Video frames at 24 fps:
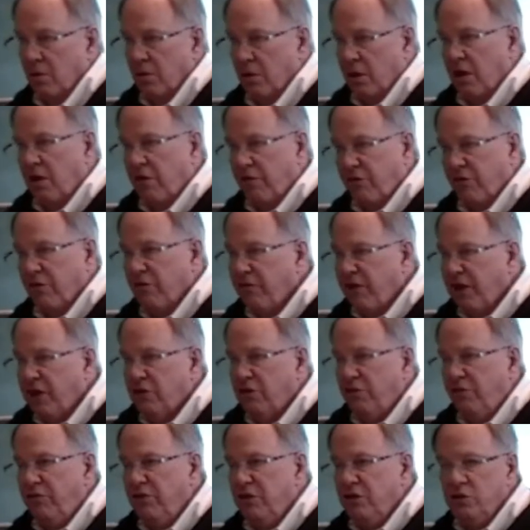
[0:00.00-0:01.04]
Okay, for a
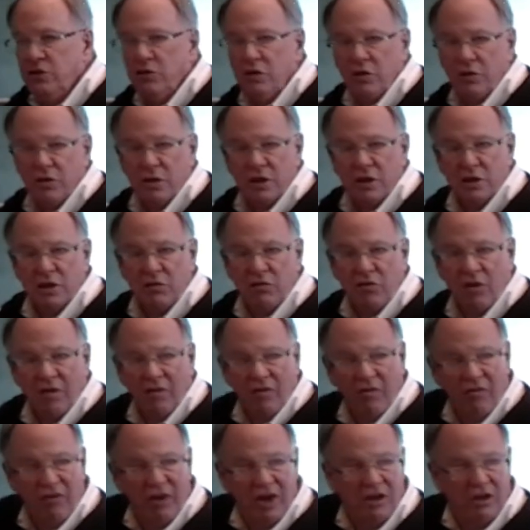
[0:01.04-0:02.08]
vector field, you know this. If you have
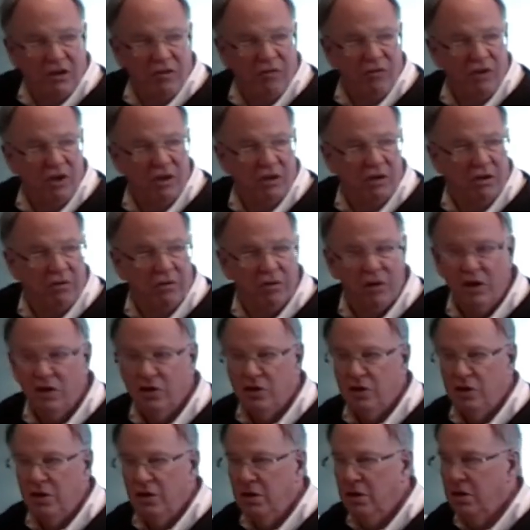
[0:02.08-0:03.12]
a vector field and a
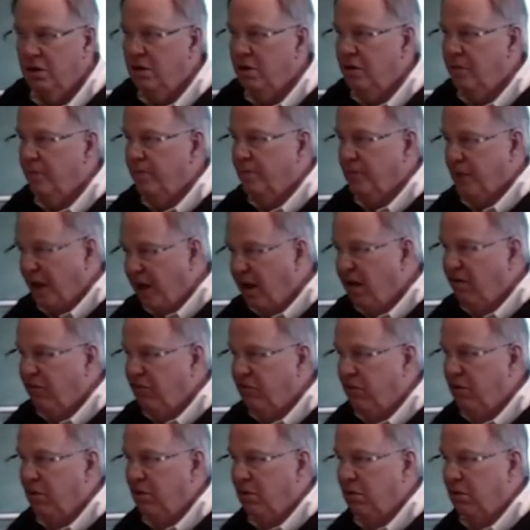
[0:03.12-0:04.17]
function, f,
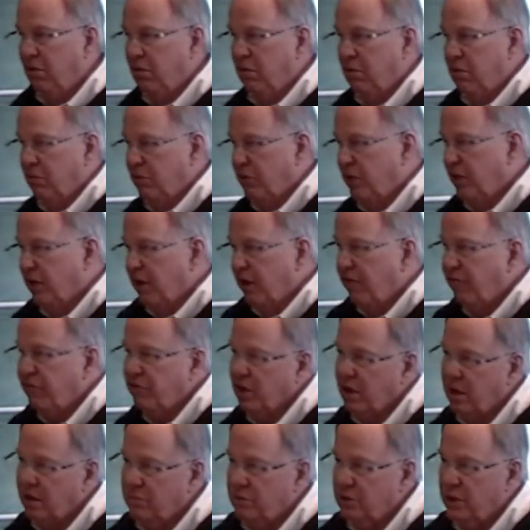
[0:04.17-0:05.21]
then f
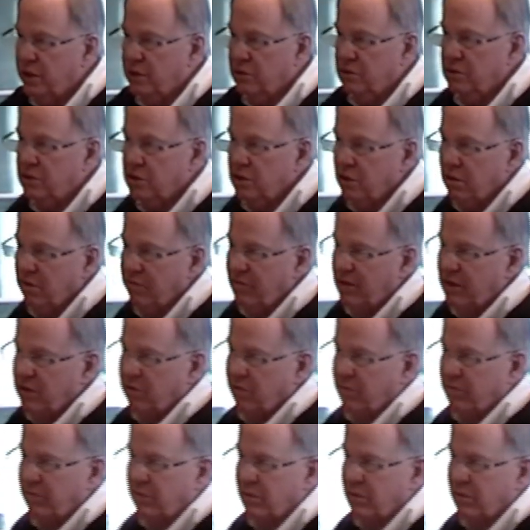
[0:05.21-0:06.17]
times x is still a vector